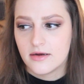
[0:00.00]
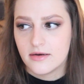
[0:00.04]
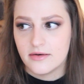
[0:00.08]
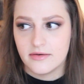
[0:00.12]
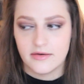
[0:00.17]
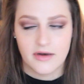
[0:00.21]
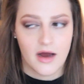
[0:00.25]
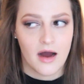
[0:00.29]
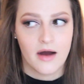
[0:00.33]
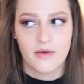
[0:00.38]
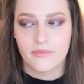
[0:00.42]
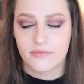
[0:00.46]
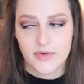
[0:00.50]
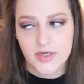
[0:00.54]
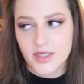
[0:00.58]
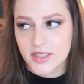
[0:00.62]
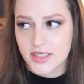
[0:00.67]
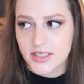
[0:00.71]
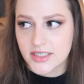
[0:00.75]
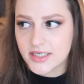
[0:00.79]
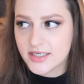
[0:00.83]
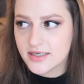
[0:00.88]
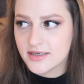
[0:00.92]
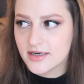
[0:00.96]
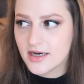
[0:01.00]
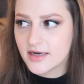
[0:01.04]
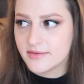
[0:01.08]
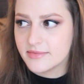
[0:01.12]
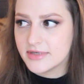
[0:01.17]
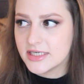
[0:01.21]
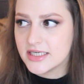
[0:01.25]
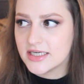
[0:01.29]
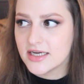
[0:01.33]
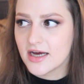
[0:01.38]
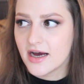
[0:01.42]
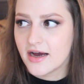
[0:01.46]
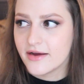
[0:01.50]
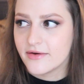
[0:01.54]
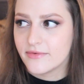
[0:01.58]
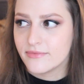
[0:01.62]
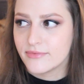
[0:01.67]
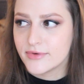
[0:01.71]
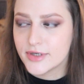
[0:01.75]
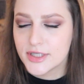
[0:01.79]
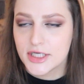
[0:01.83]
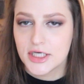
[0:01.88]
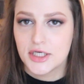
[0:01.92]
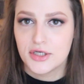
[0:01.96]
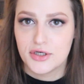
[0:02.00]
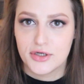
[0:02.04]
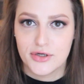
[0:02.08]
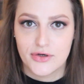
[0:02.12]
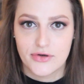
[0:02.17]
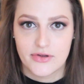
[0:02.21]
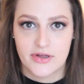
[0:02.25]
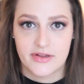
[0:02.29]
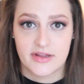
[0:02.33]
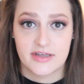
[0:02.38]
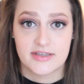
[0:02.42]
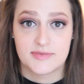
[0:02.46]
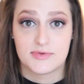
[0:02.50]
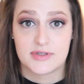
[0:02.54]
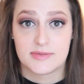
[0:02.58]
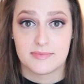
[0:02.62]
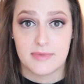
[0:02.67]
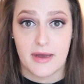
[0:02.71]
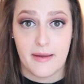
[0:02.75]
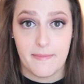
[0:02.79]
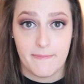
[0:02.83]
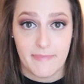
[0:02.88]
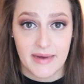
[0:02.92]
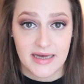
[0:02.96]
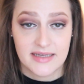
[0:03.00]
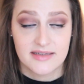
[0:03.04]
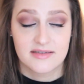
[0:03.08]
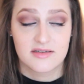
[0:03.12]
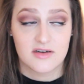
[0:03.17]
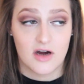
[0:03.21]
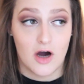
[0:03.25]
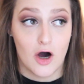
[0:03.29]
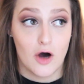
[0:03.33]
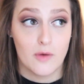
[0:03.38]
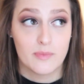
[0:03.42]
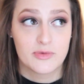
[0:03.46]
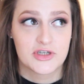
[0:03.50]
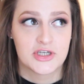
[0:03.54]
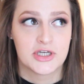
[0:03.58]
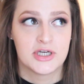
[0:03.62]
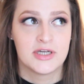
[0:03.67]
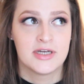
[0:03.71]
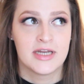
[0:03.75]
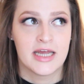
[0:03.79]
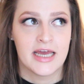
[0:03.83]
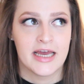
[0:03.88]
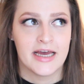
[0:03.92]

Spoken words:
Not really. I mean, I really knew that this was my best option,